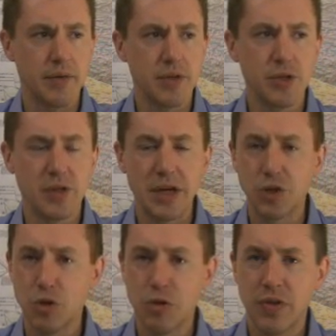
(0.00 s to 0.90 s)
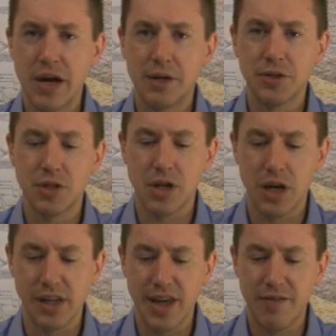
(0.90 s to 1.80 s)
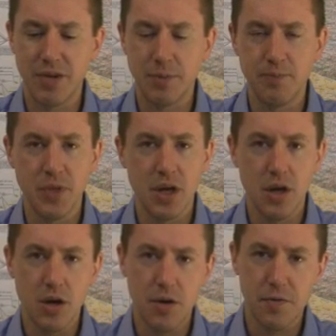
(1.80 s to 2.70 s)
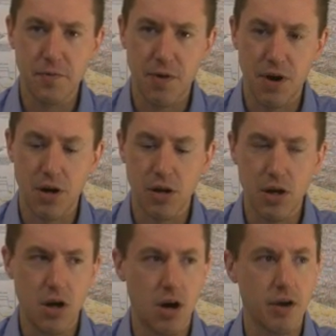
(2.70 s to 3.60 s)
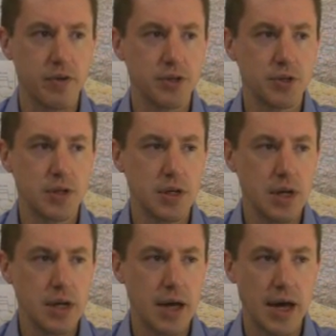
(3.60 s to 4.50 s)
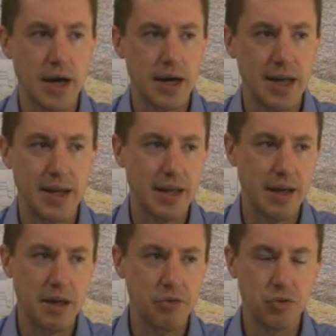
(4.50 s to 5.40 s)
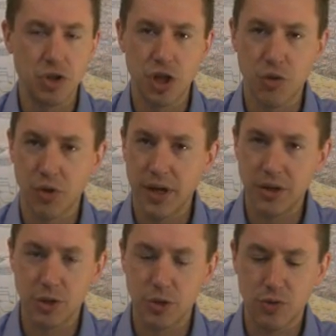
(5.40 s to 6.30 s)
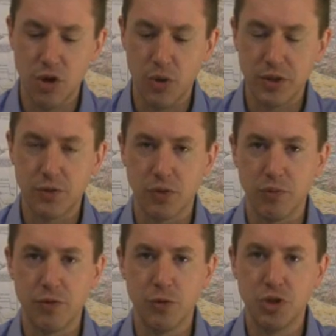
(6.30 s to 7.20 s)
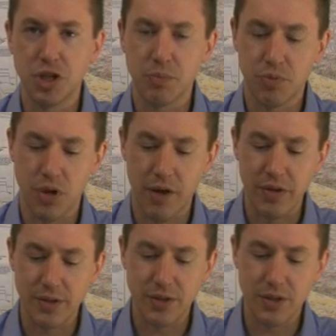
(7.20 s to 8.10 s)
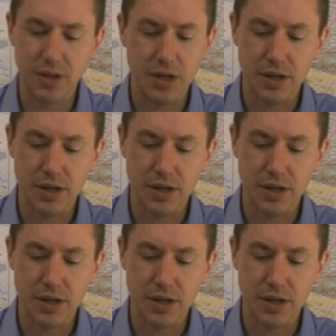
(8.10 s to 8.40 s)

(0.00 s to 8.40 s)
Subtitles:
This is a 2011 fall harvest, and generally just know it's from Fujian province.